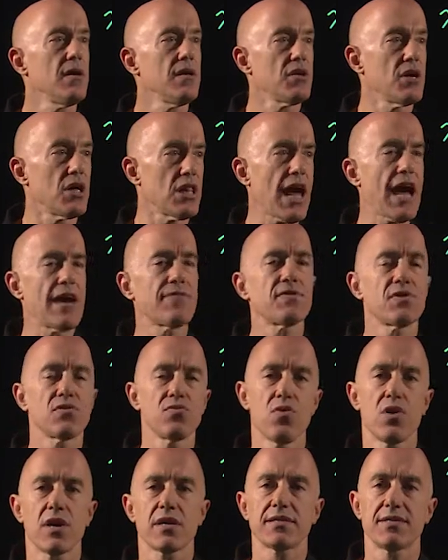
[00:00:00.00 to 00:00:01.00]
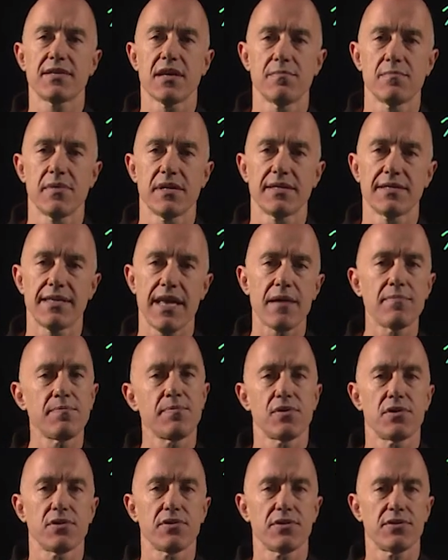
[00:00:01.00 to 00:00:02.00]
You'll have to work some
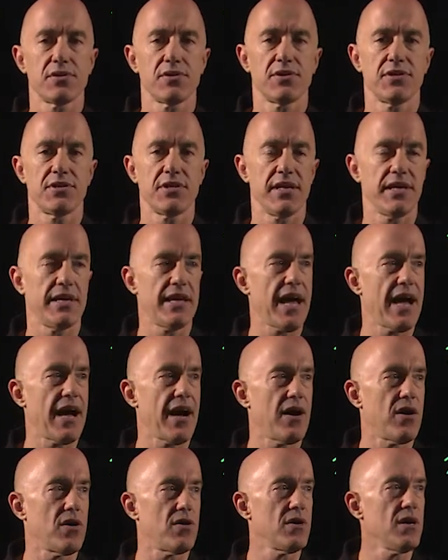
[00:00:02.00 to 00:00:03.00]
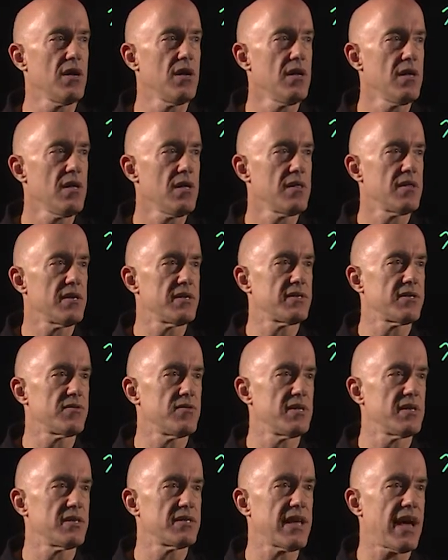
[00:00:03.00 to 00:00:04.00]
examples to see how this,
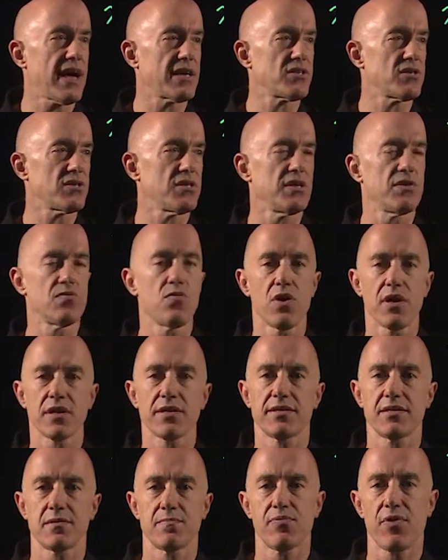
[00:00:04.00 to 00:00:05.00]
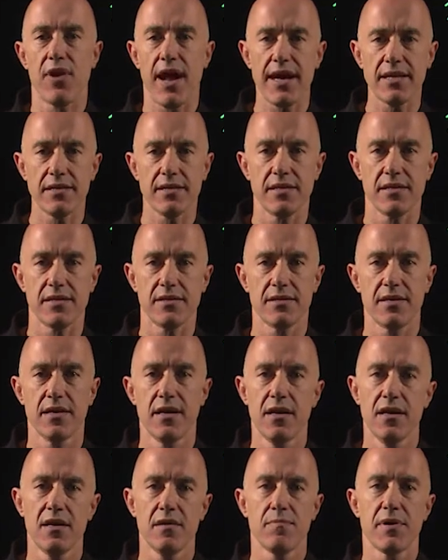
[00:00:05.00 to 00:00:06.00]
this actually works in practice,
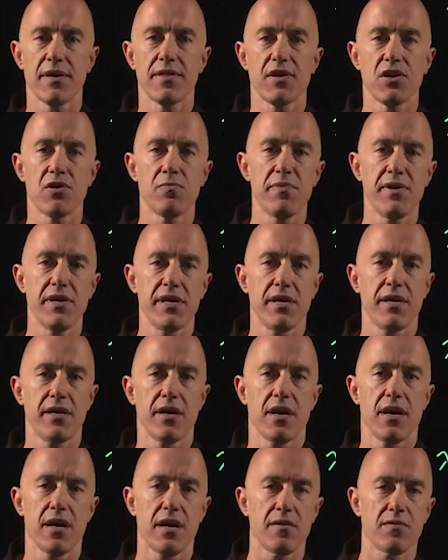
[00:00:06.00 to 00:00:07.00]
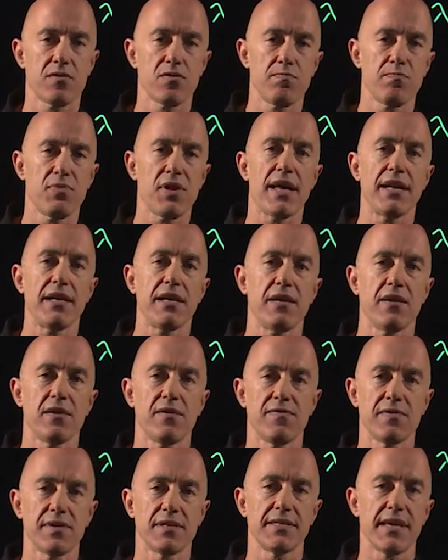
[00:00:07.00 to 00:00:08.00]
but there'll be uh, plenty
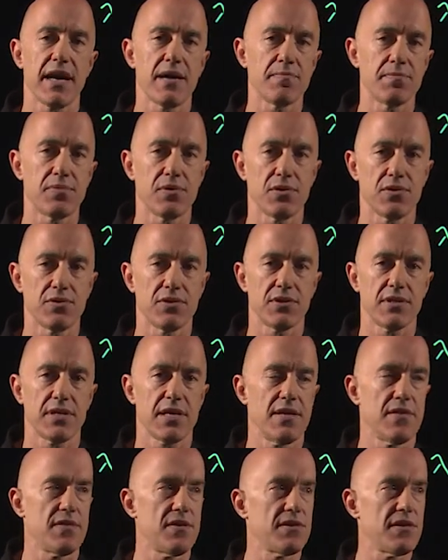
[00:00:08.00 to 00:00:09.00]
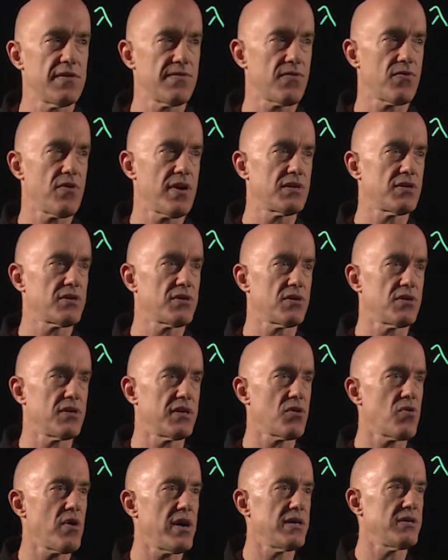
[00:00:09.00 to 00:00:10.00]
of examples in the differential
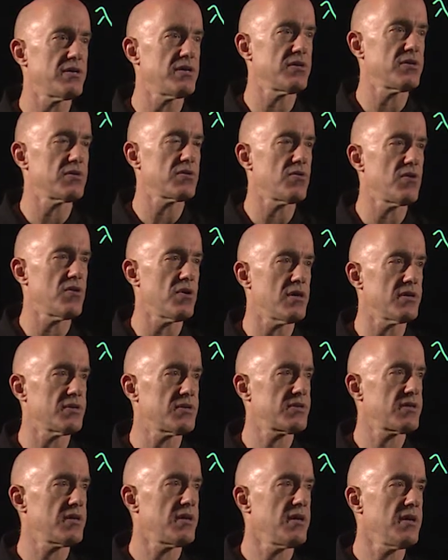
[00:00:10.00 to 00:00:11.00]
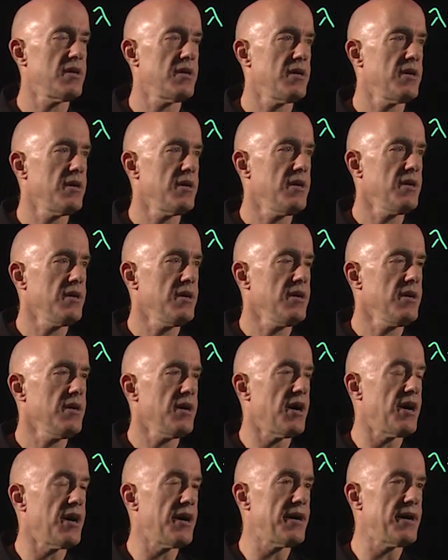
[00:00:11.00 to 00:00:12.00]
equations course.
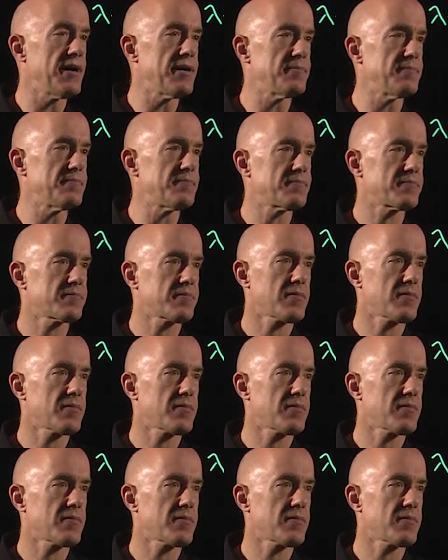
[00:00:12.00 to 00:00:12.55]
Um,